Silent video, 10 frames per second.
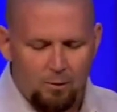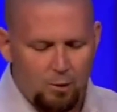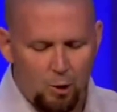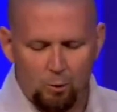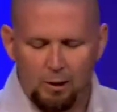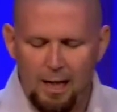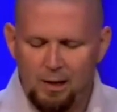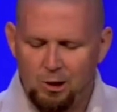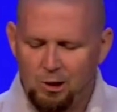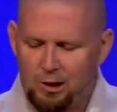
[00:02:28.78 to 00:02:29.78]
Your
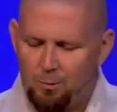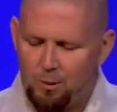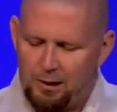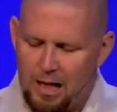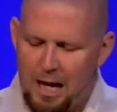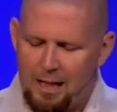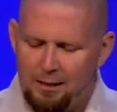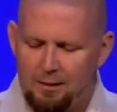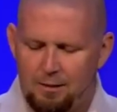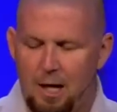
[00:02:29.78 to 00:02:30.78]
relationship with
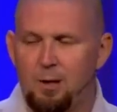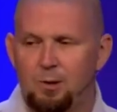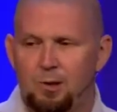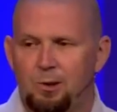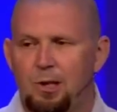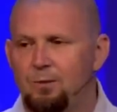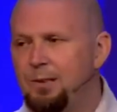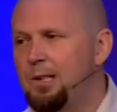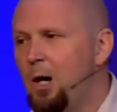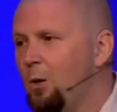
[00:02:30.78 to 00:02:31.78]
God, others, and yourself
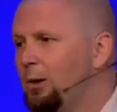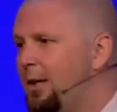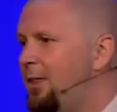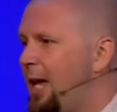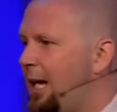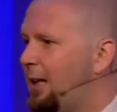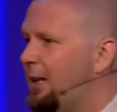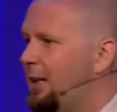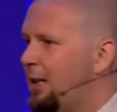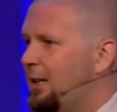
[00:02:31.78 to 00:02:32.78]
is the only
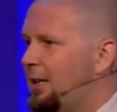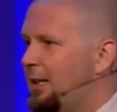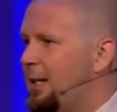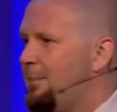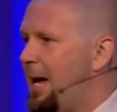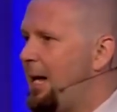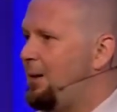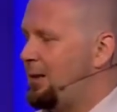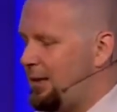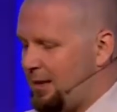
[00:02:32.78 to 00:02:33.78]
thing that
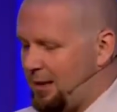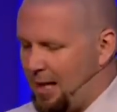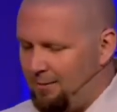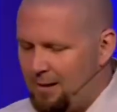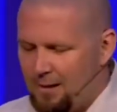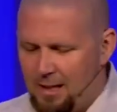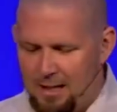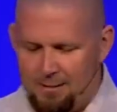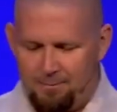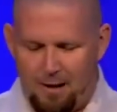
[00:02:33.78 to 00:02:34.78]
matters in this life.
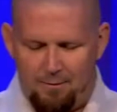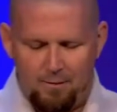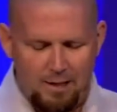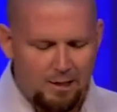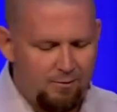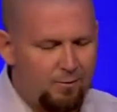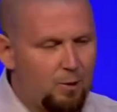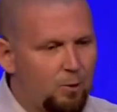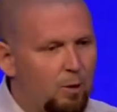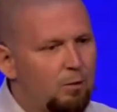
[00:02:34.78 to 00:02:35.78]
Um, I, I, did a
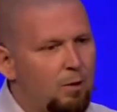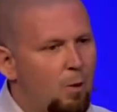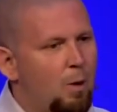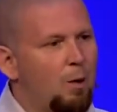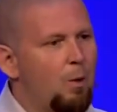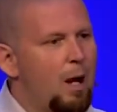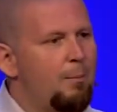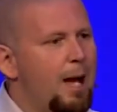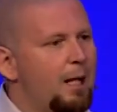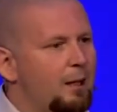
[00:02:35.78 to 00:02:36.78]
funeral a, a while
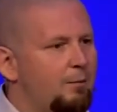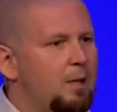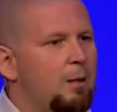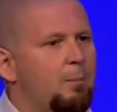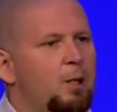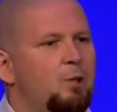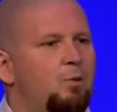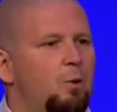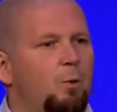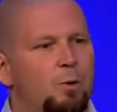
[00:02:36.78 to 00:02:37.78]
back, and I've done a bunch of
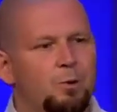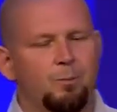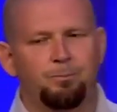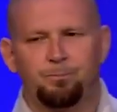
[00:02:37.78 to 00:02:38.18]
funerals.